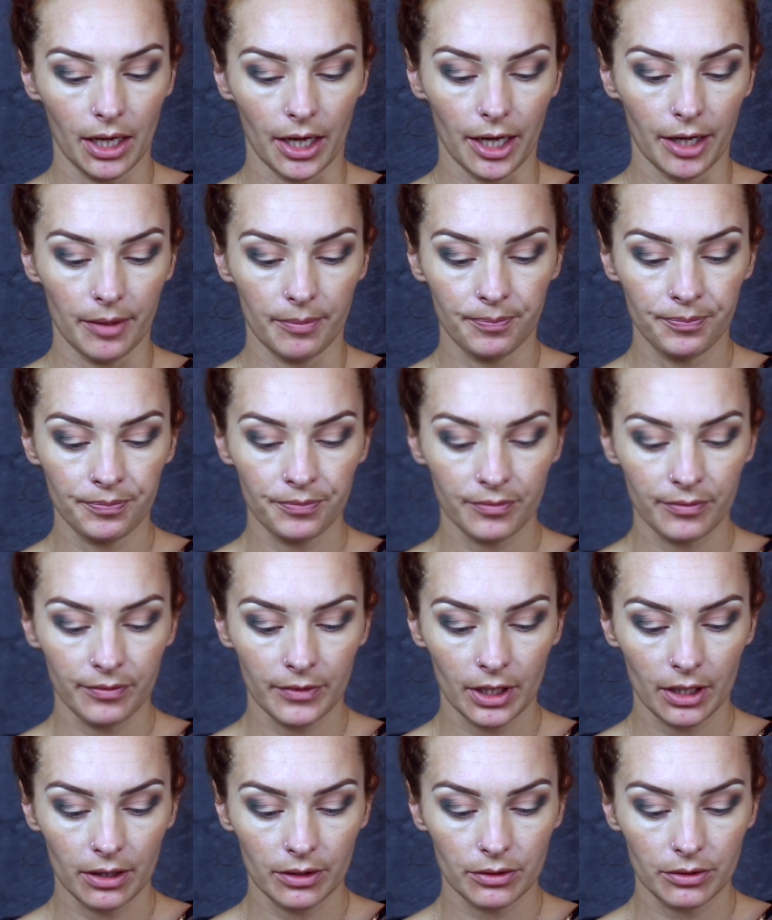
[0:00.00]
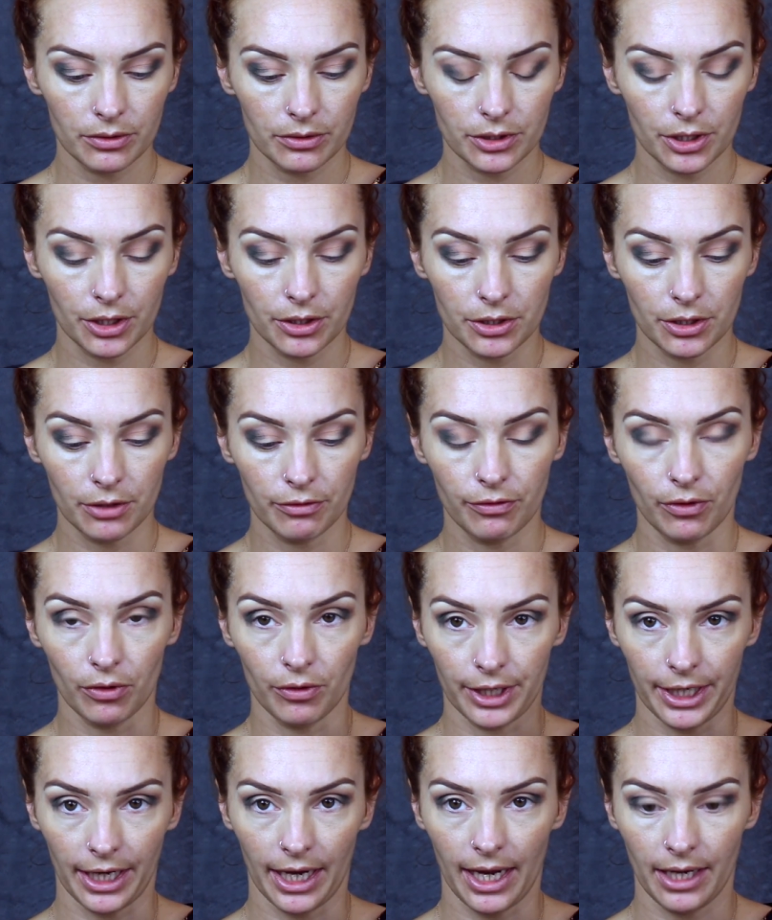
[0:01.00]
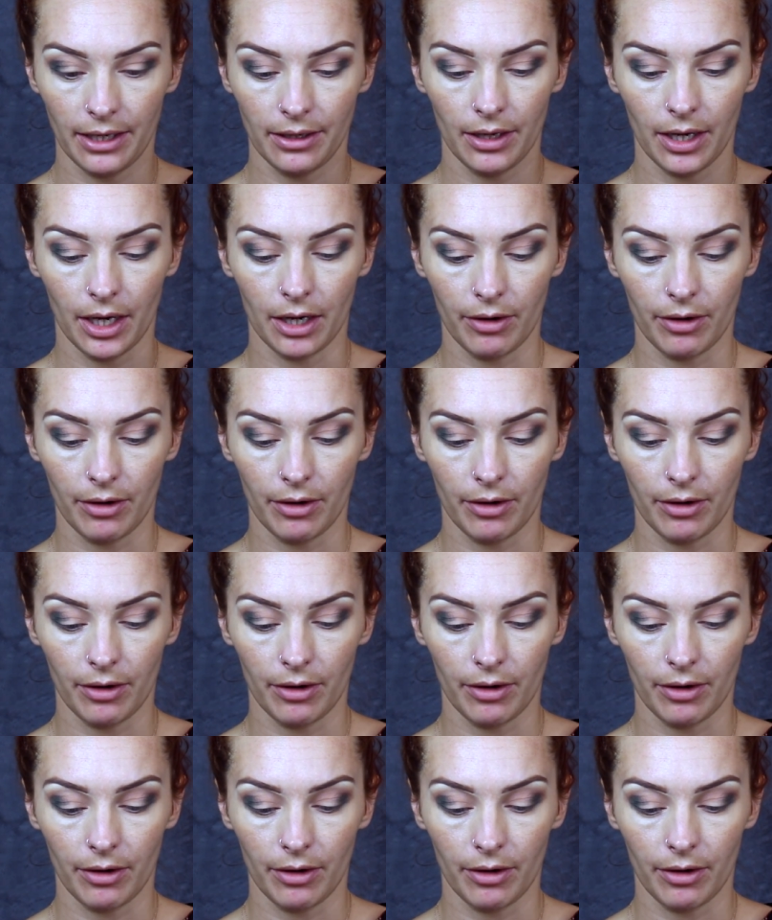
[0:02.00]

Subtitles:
224 again